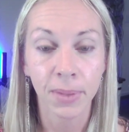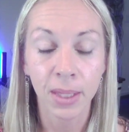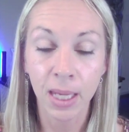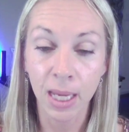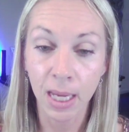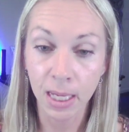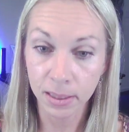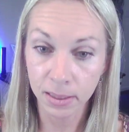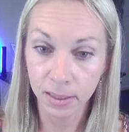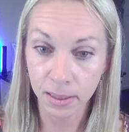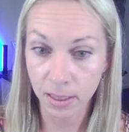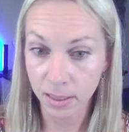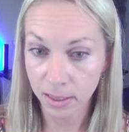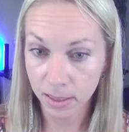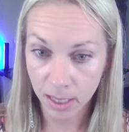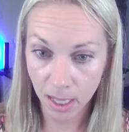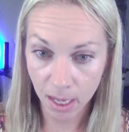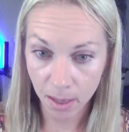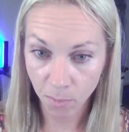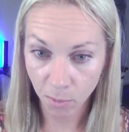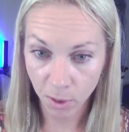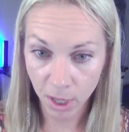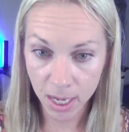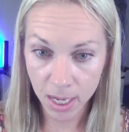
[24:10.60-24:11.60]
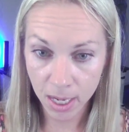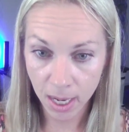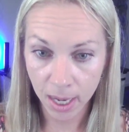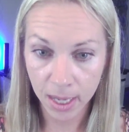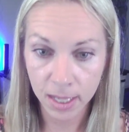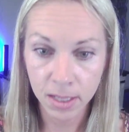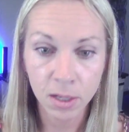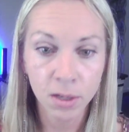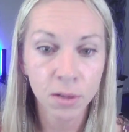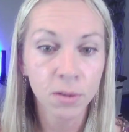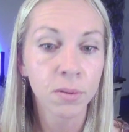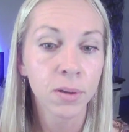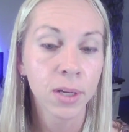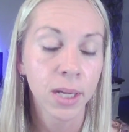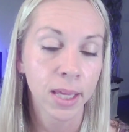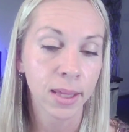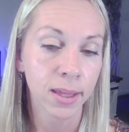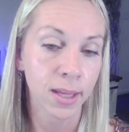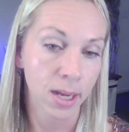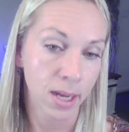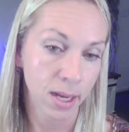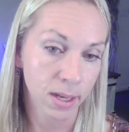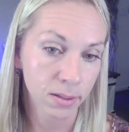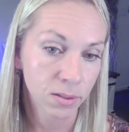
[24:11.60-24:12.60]
gets the same rate I do? And
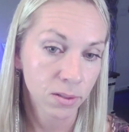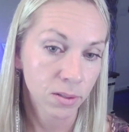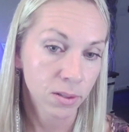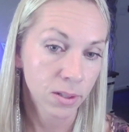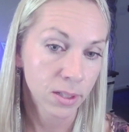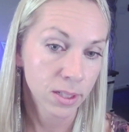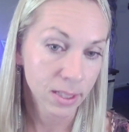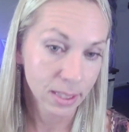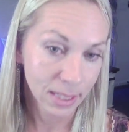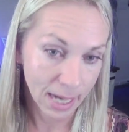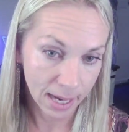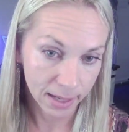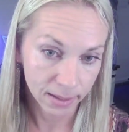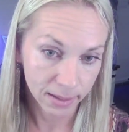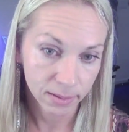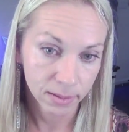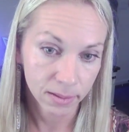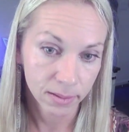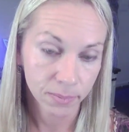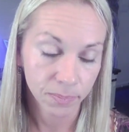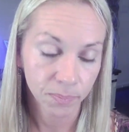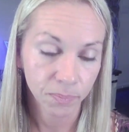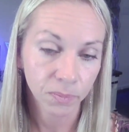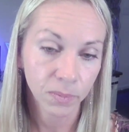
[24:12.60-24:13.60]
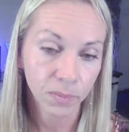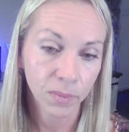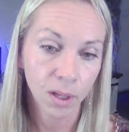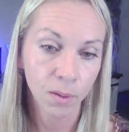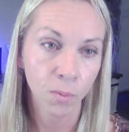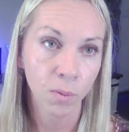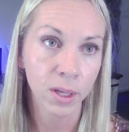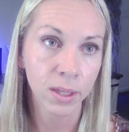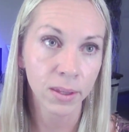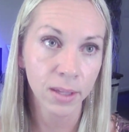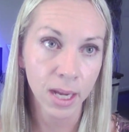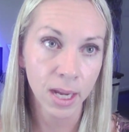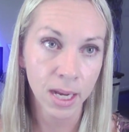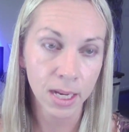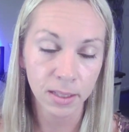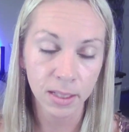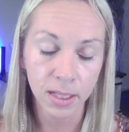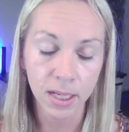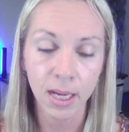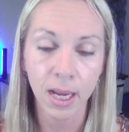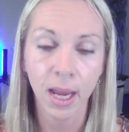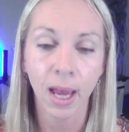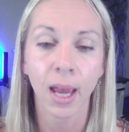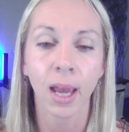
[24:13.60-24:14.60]
the answer is yes. With
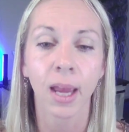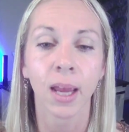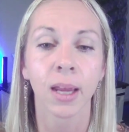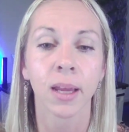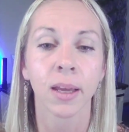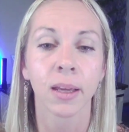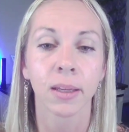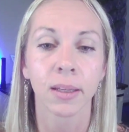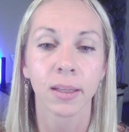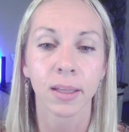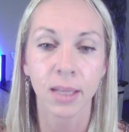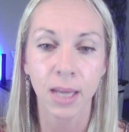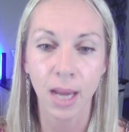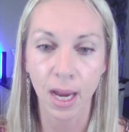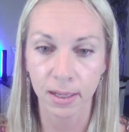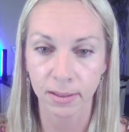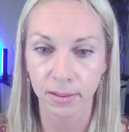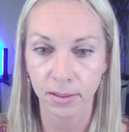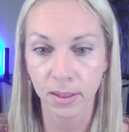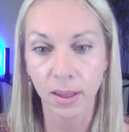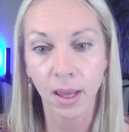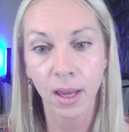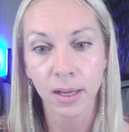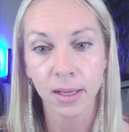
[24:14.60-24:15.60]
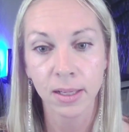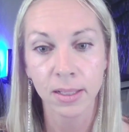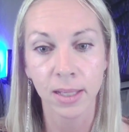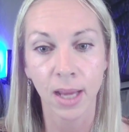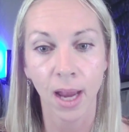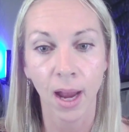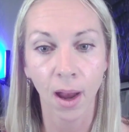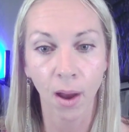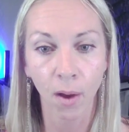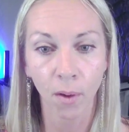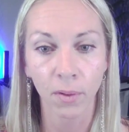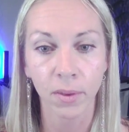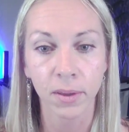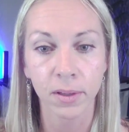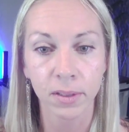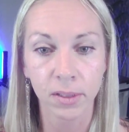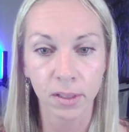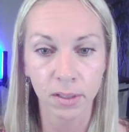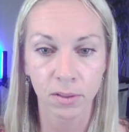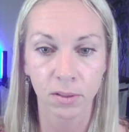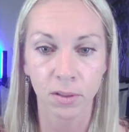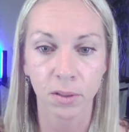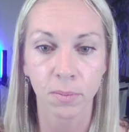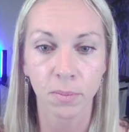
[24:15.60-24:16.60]
ACA, yes, that is how the
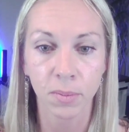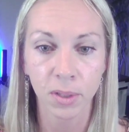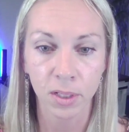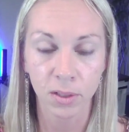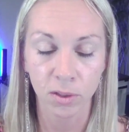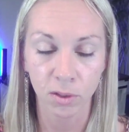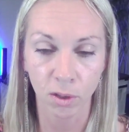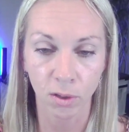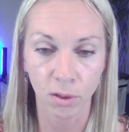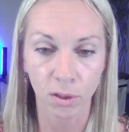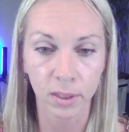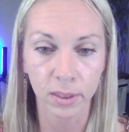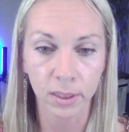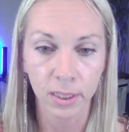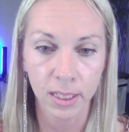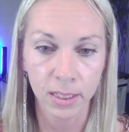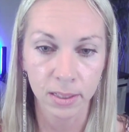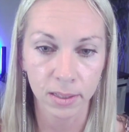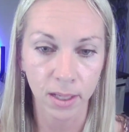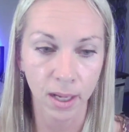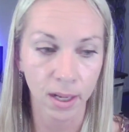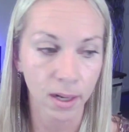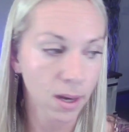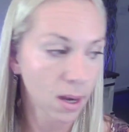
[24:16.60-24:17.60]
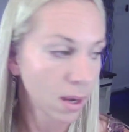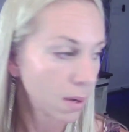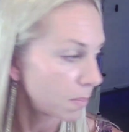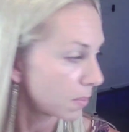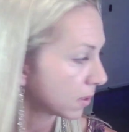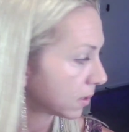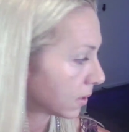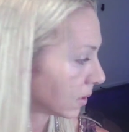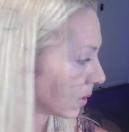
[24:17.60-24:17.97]
system is currently set up.